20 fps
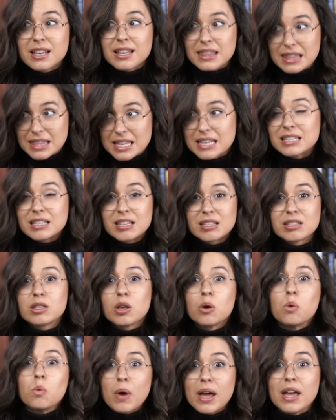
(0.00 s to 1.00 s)
This is
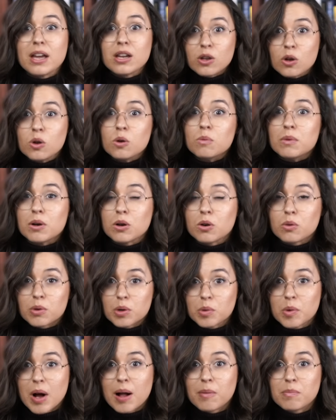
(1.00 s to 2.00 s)
the way Kuma
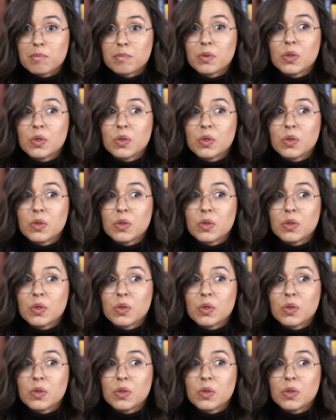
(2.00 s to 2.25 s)
grew up.